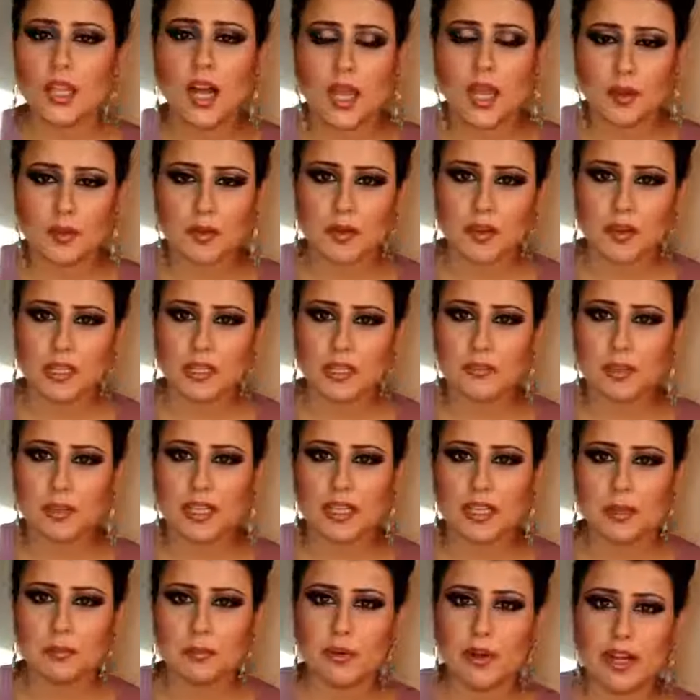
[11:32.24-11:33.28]
higher end
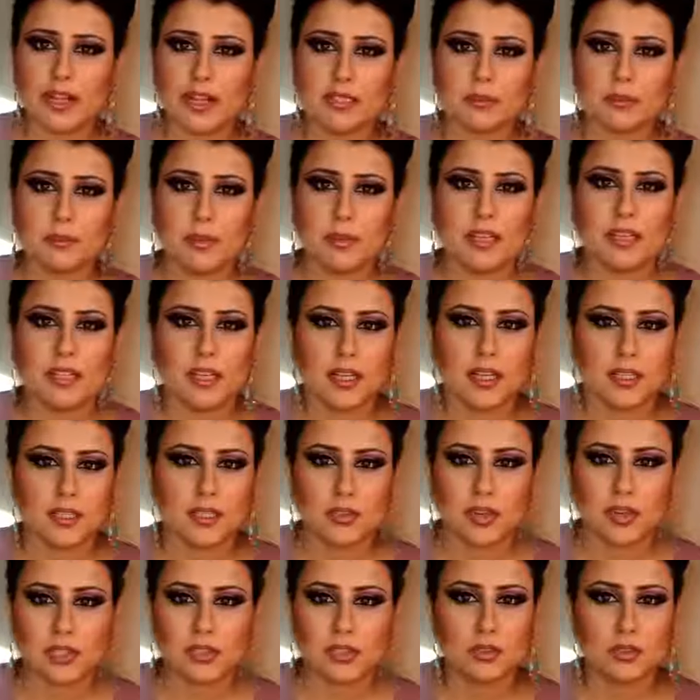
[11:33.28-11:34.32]
makeup brands, but in
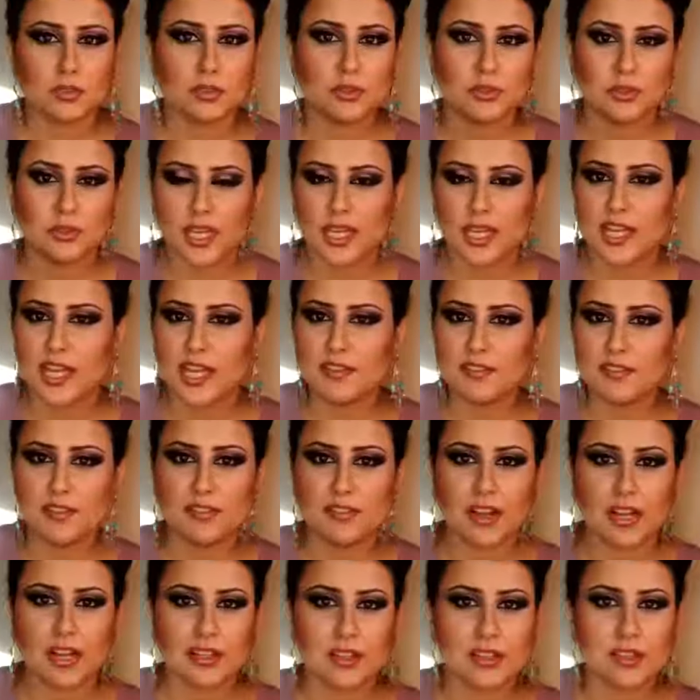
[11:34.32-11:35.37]
drugstore you can never
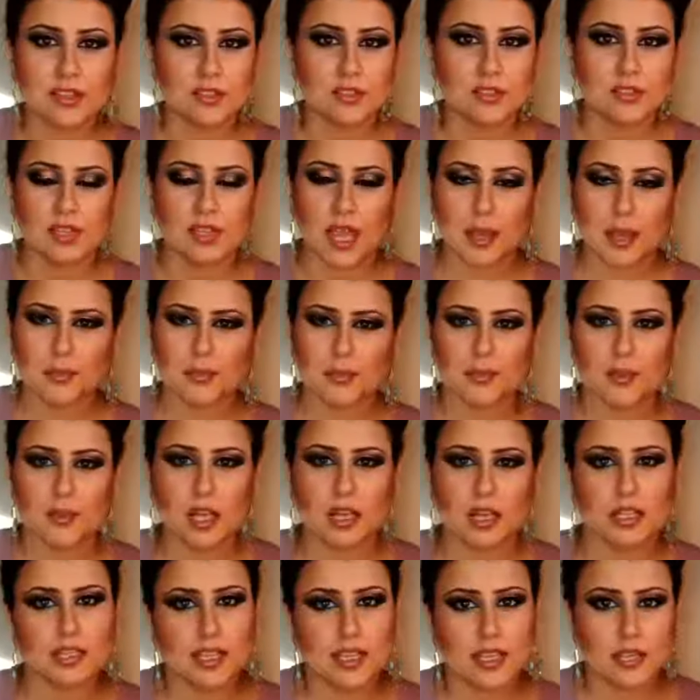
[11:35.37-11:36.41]
find these type of
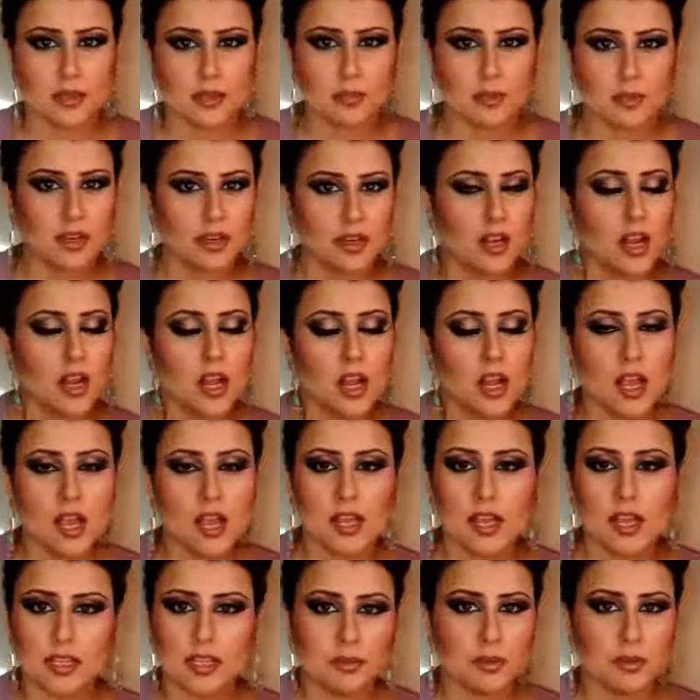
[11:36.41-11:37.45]
colors anywhere
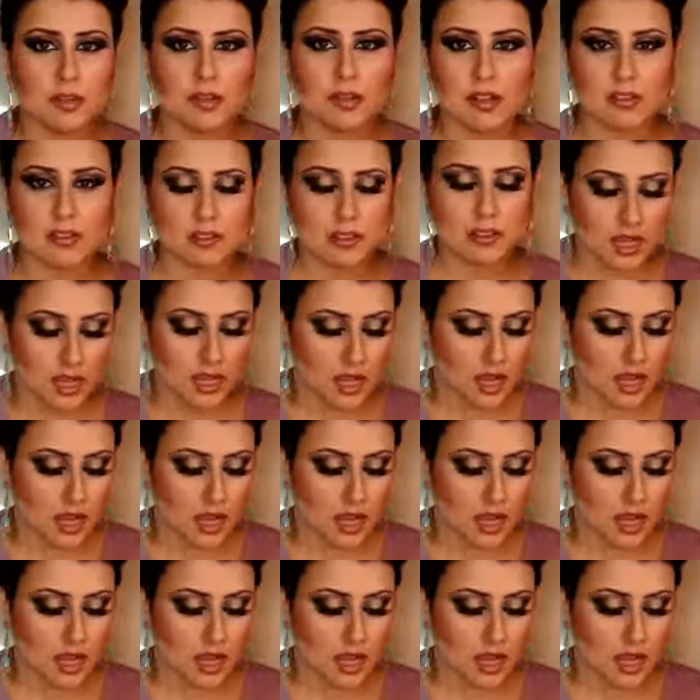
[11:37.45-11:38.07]
else.